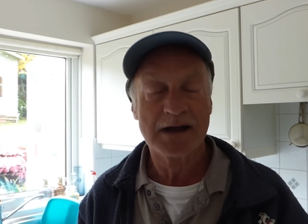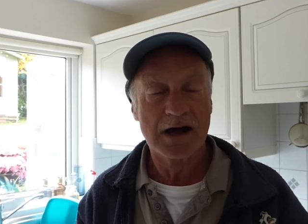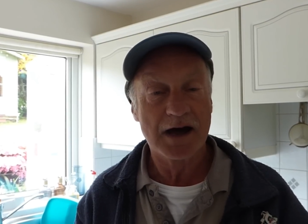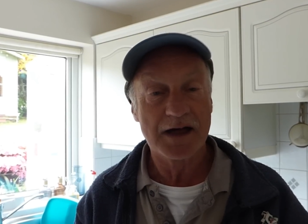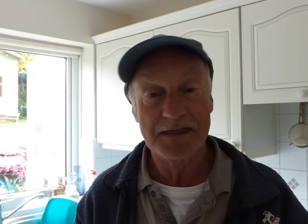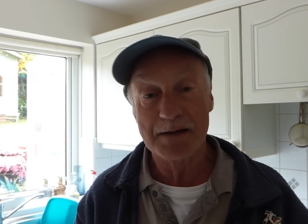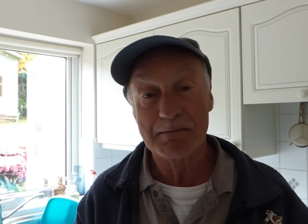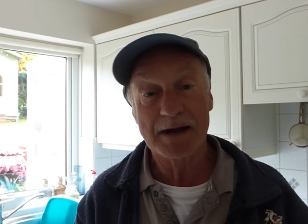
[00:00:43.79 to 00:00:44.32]
Uh,
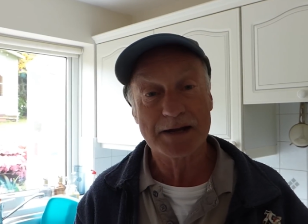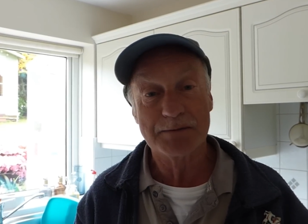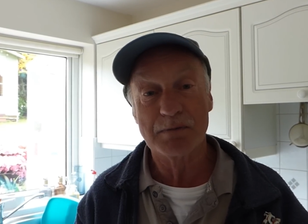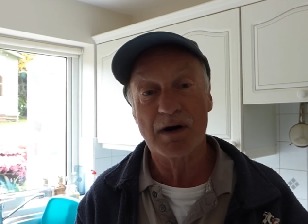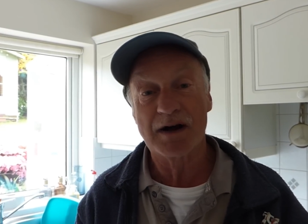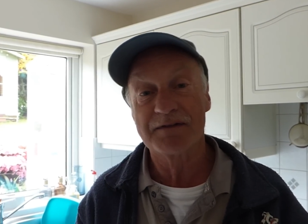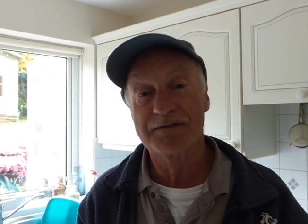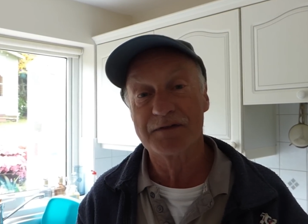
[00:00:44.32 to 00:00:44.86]
they're made
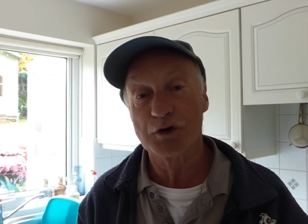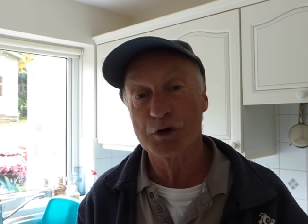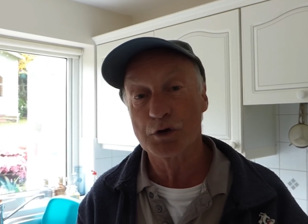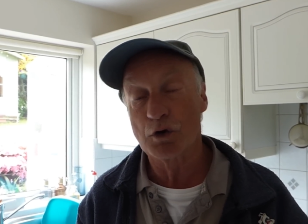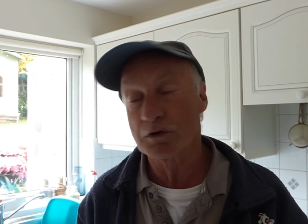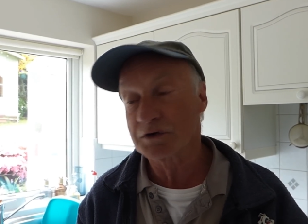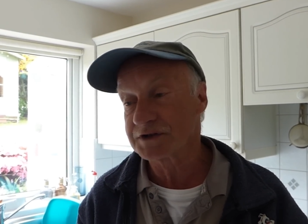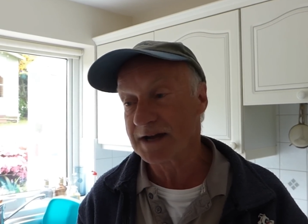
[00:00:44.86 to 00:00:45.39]
by
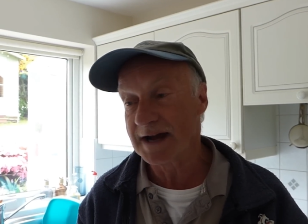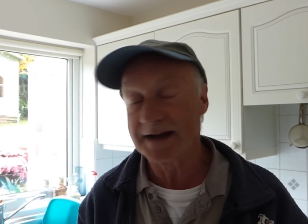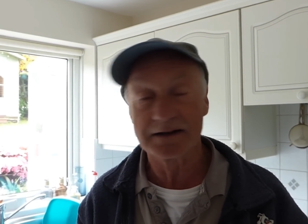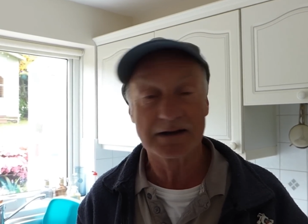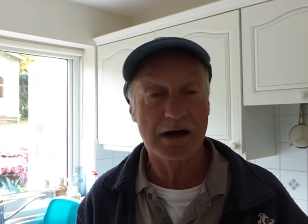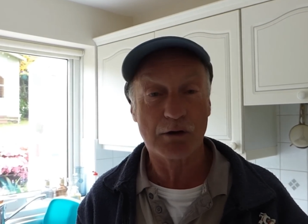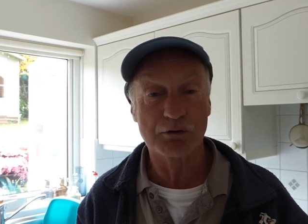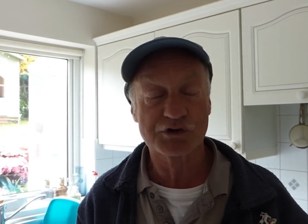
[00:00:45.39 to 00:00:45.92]
Fernox and
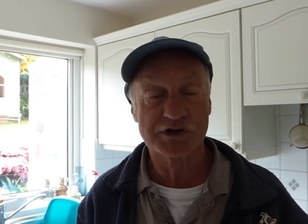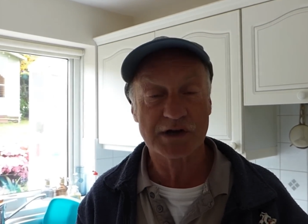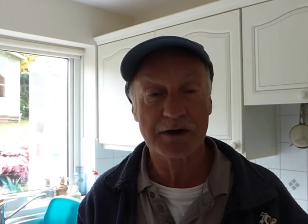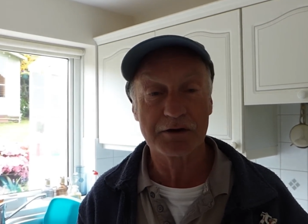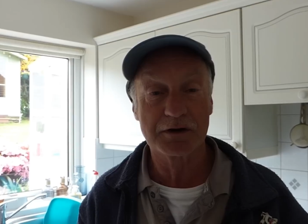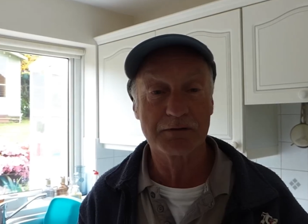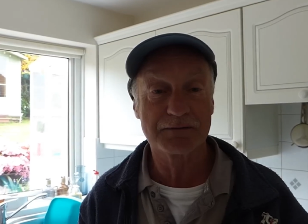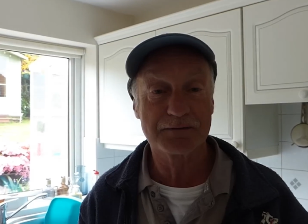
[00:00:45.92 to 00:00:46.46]
I'll show
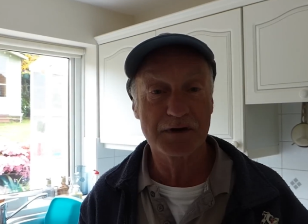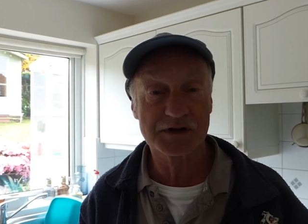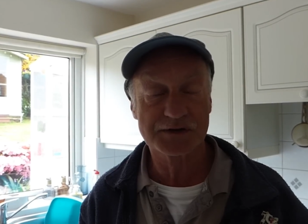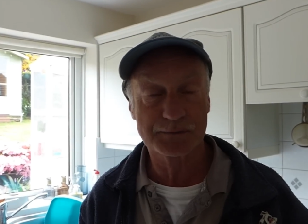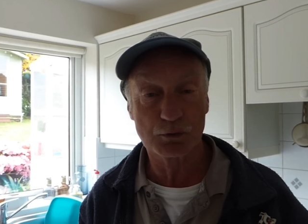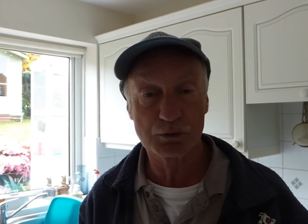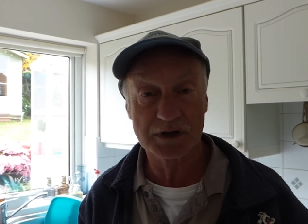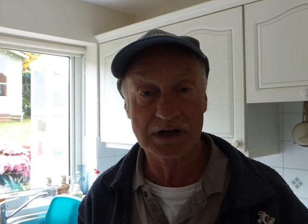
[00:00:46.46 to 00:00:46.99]
you first
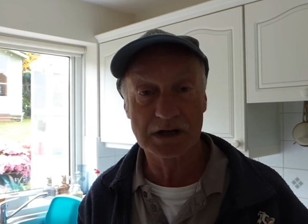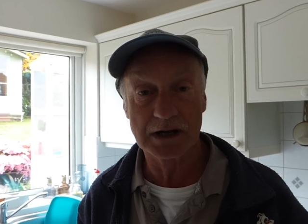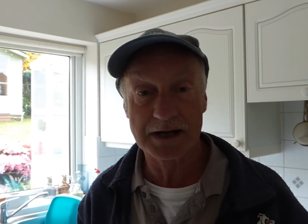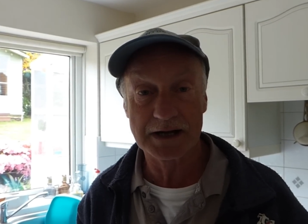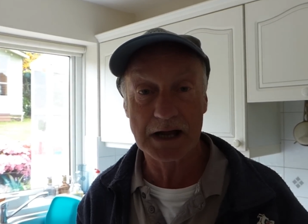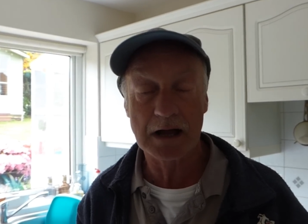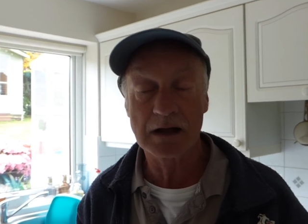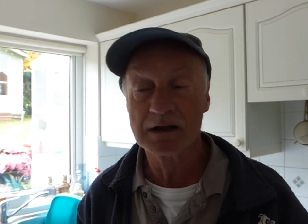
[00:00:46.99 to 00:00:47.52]
of all the
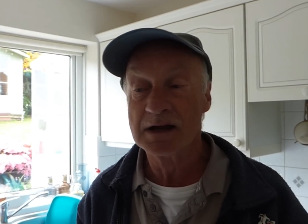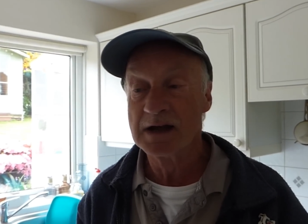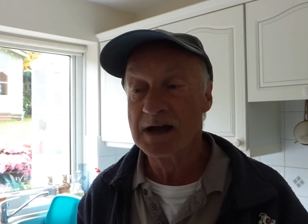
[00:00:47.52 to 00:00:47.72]
cleaner